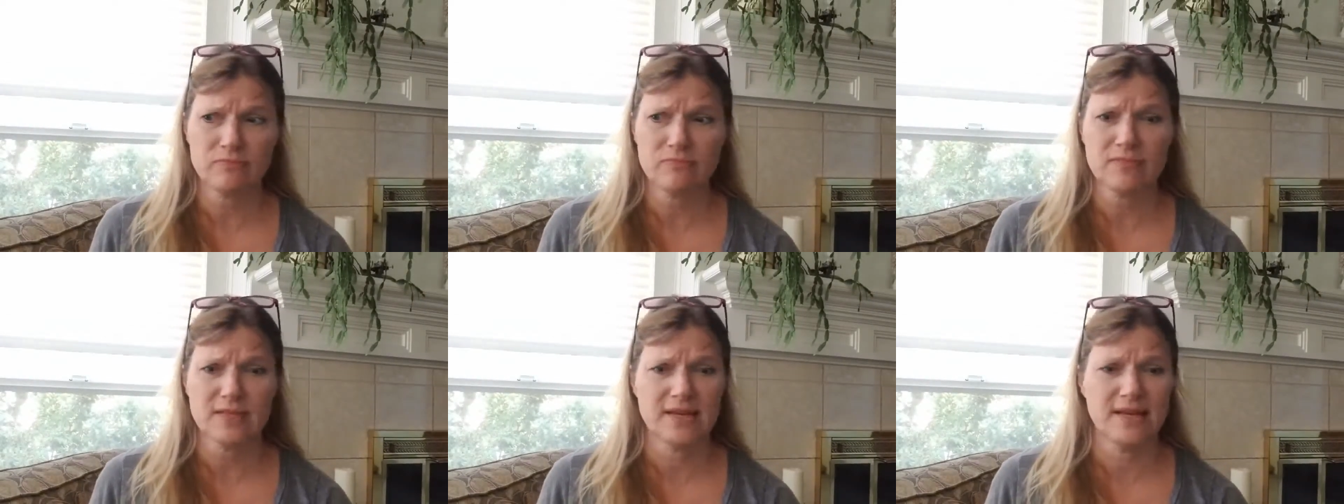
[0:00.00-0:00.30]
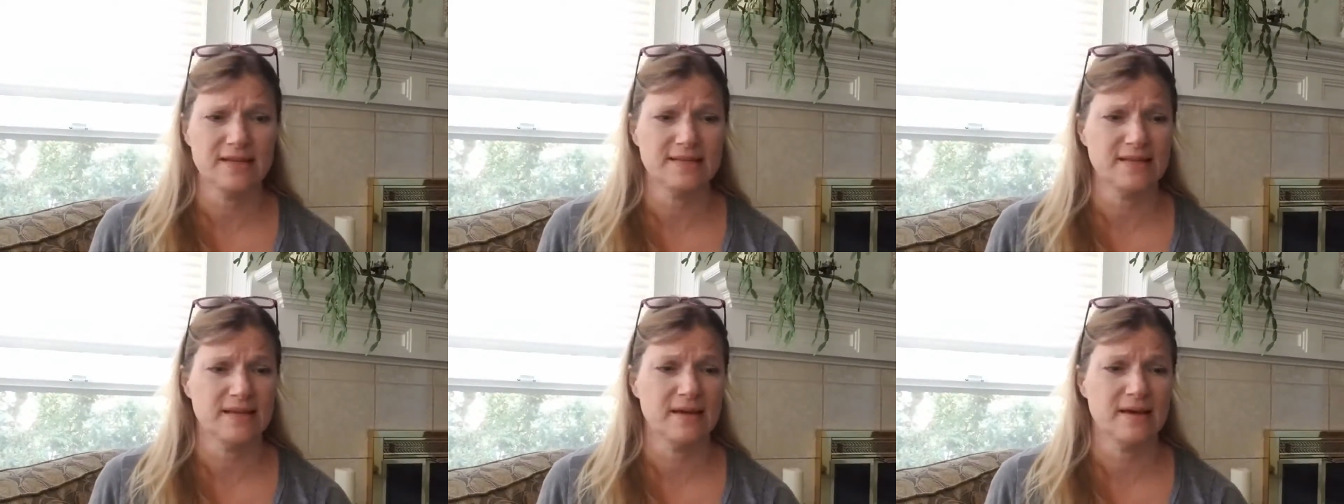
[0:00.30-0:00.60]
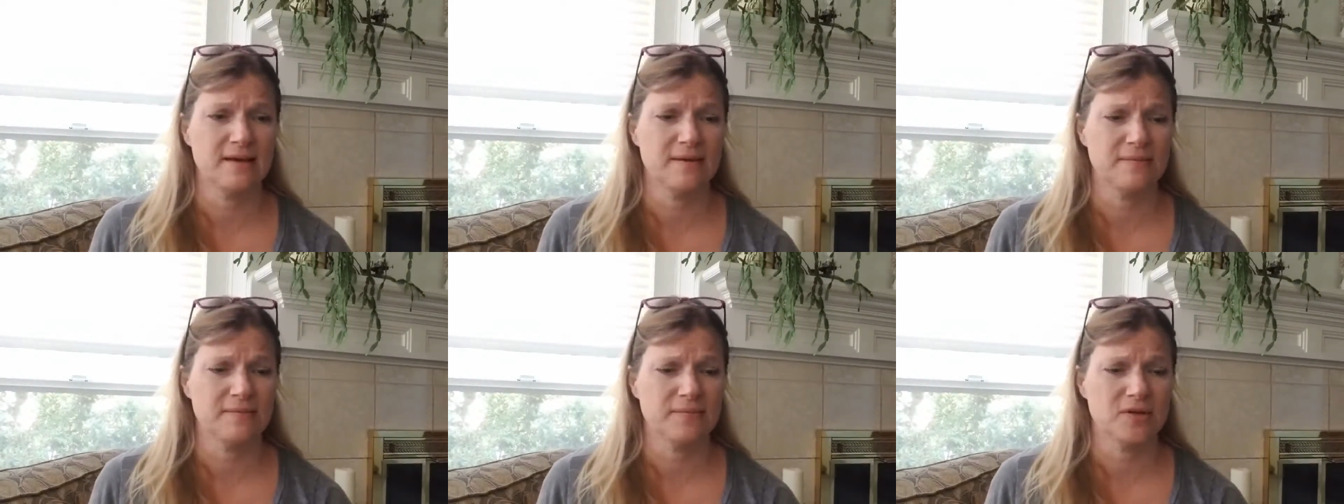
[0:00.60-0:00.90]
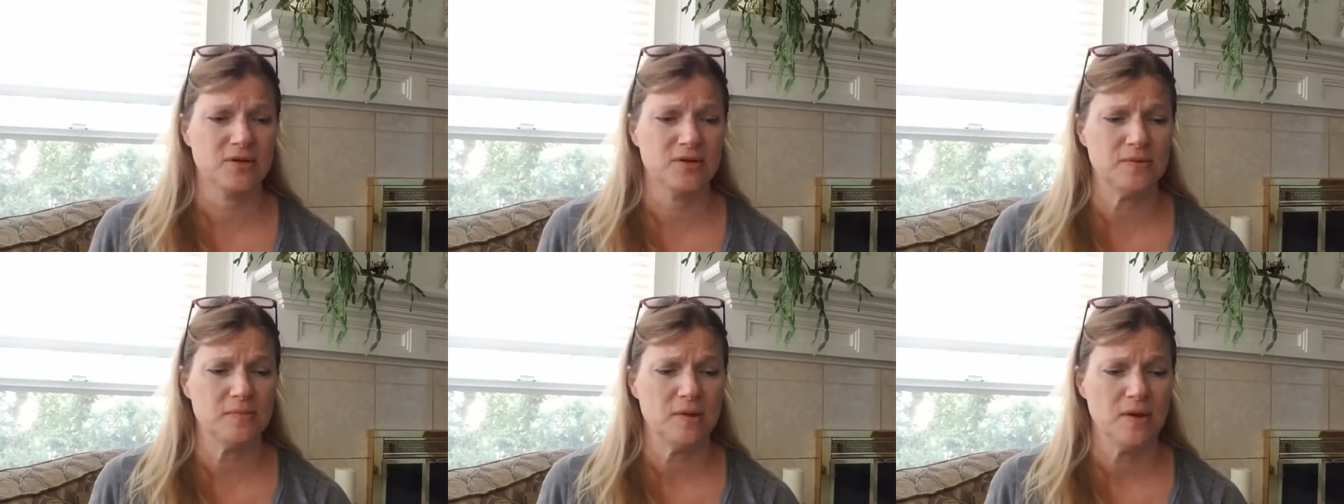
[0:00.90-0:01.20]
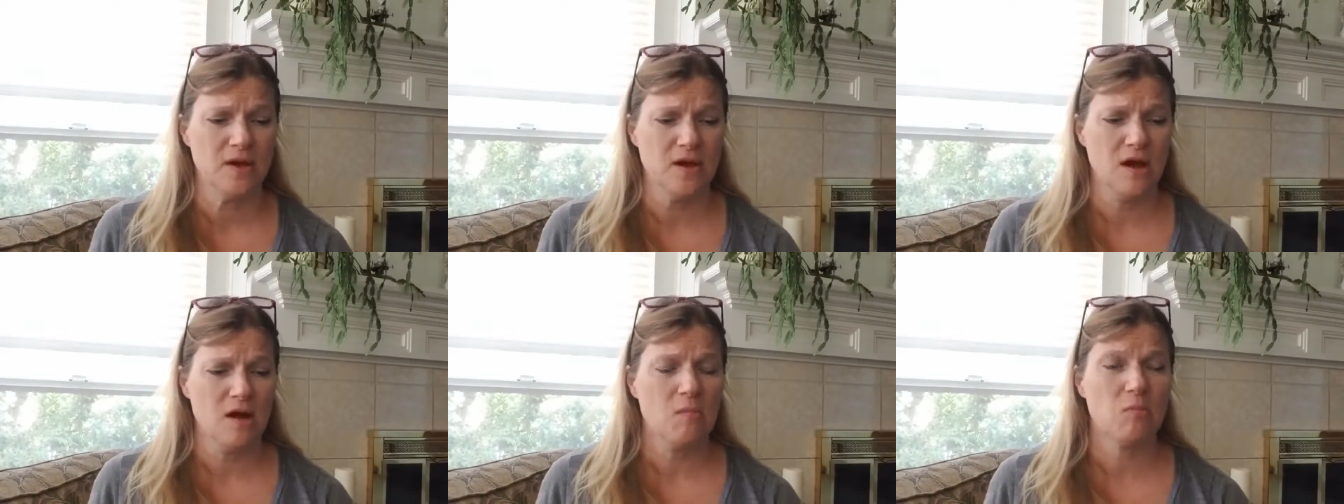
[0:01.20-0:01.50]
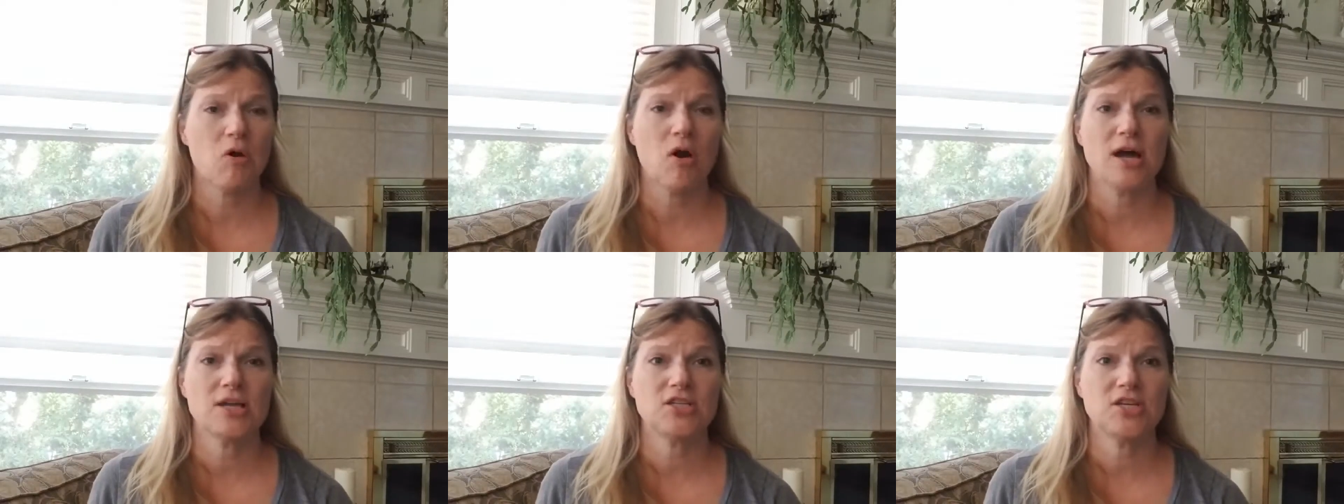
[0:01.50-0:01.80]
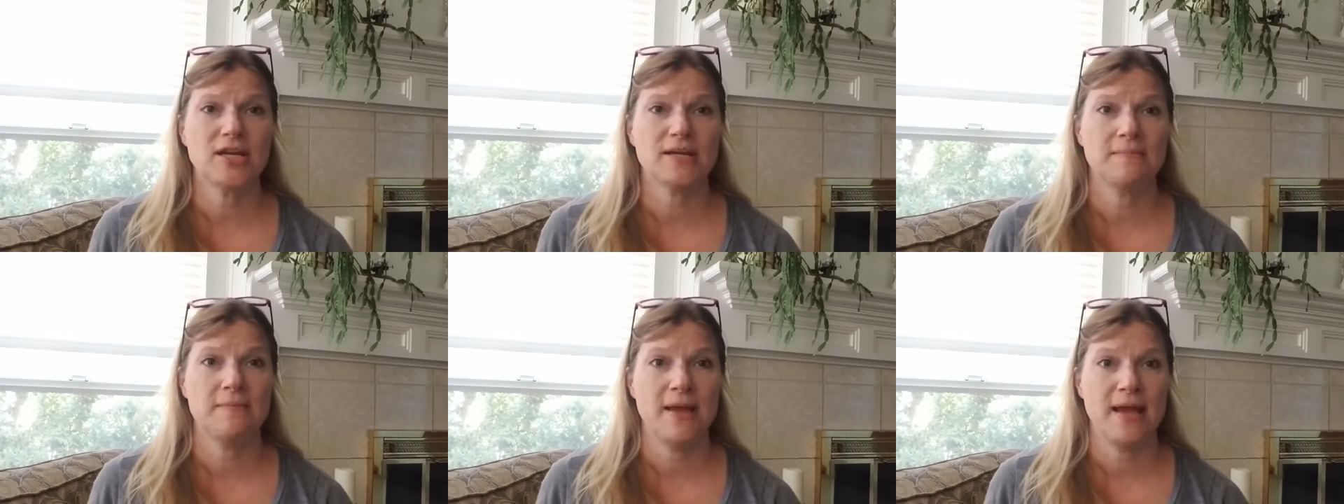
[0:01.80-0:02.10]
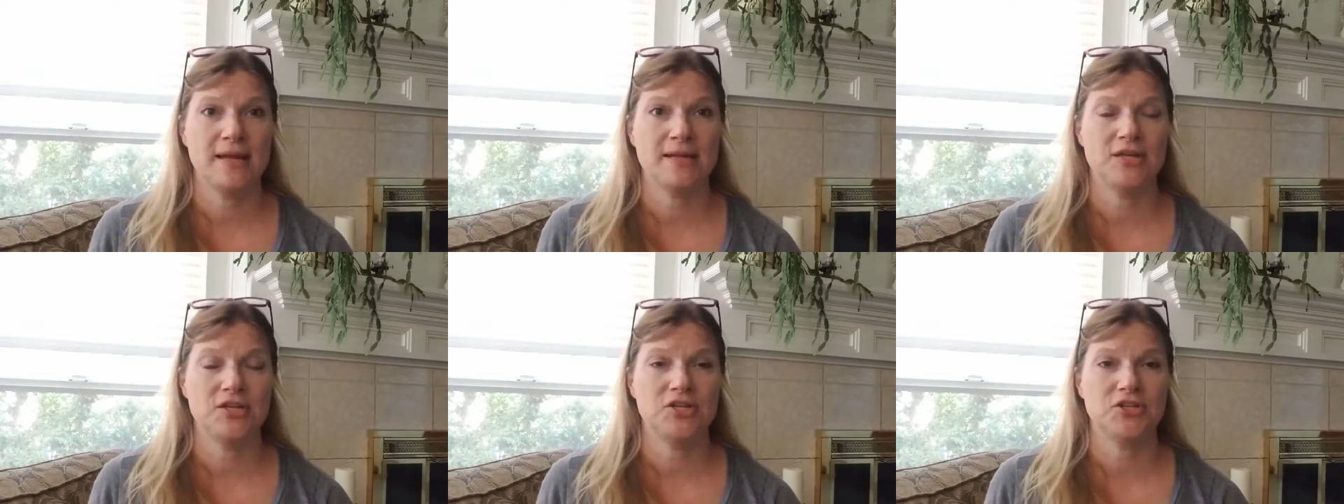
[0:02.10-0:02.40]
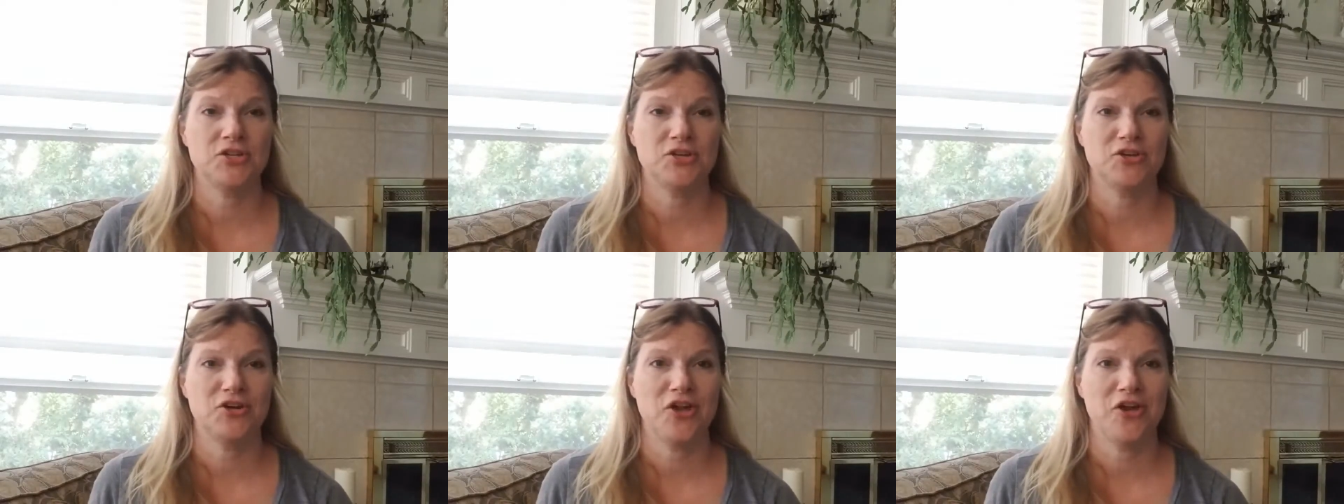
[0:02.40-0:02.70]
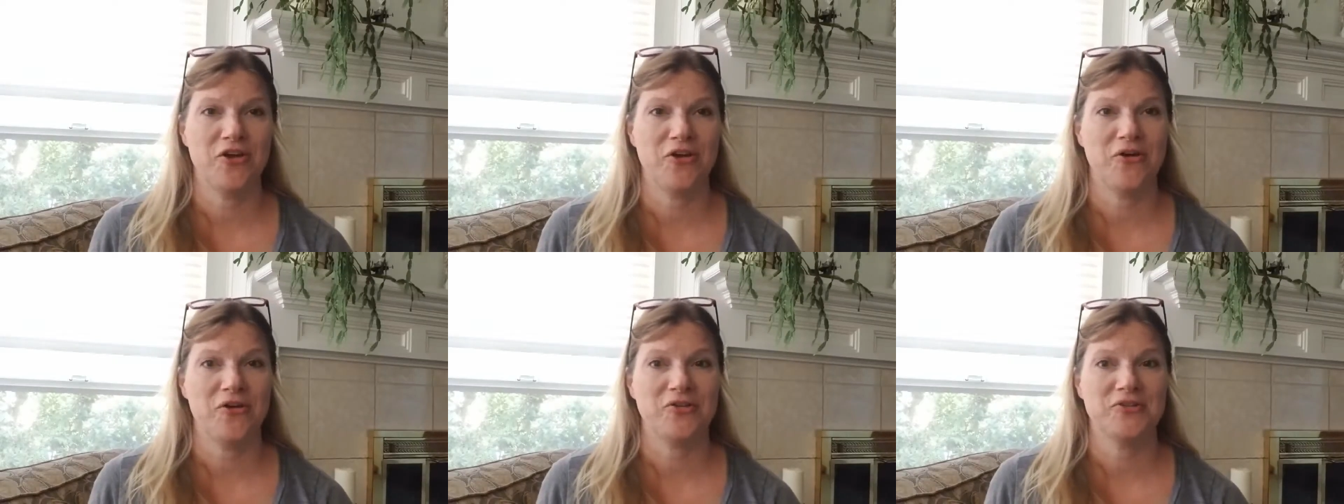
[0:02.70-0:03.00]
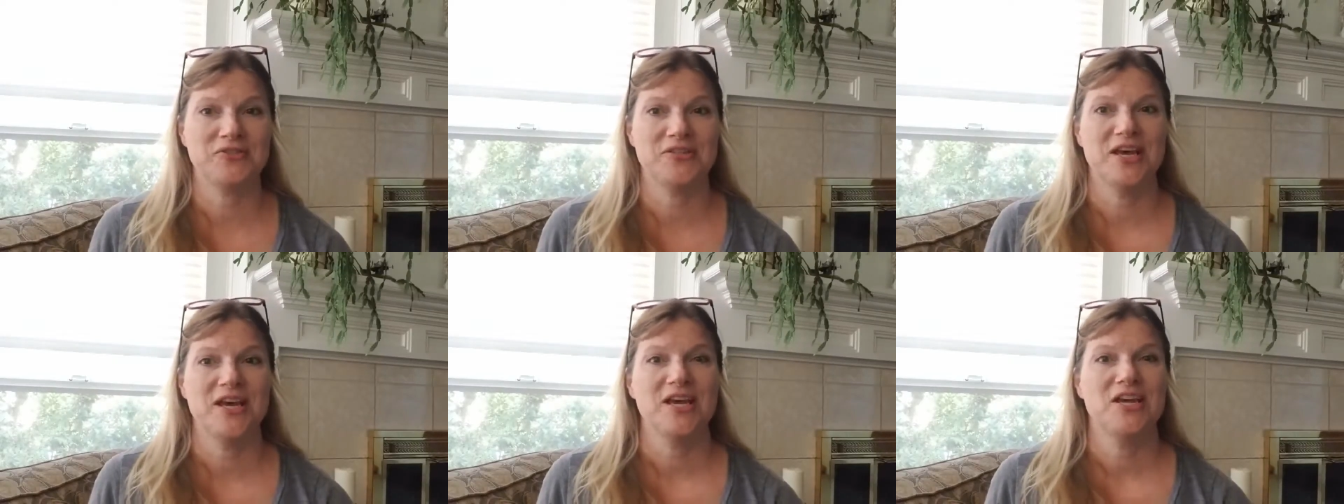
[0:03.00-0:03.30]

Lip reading: As a good project manager knows,